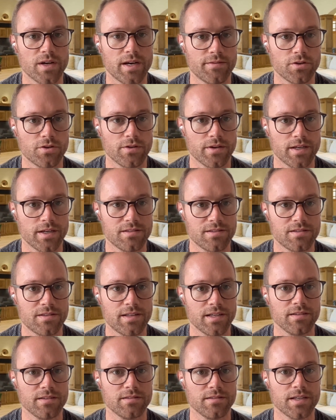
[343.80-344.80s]
some travel
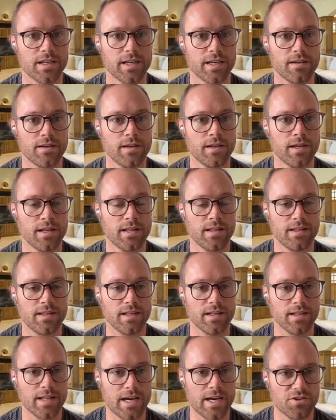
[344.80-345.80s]
credits, things like
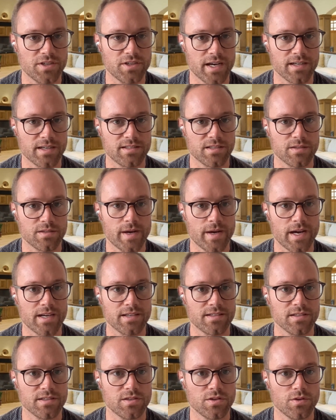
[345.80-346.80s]
the lounge
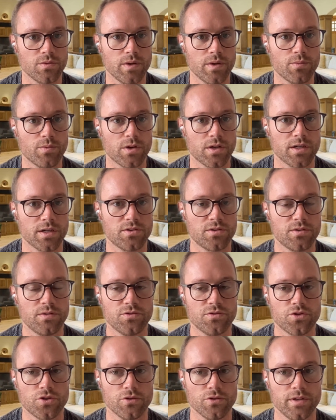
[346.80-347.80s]
access passes. So we
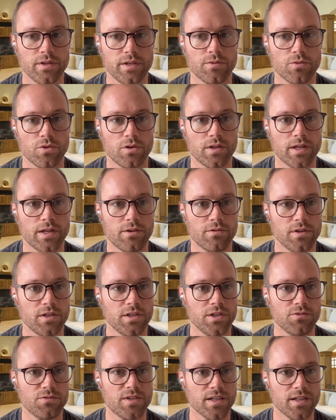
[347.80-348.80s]
want to truly roll
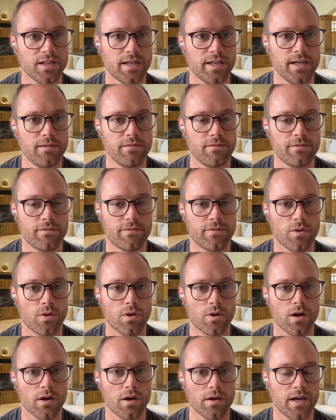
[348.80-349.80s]
out utility
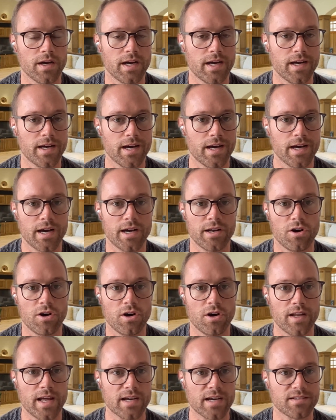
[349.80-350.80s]
for
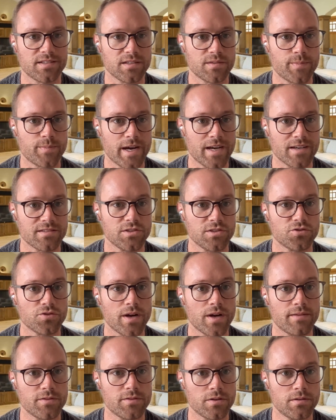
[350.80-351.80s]
an all access
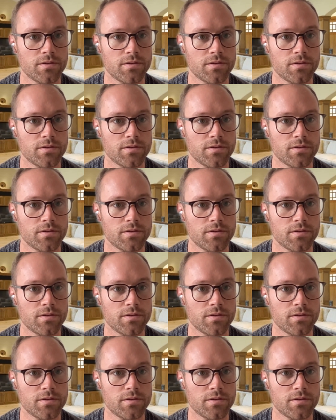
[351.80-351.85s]
pass to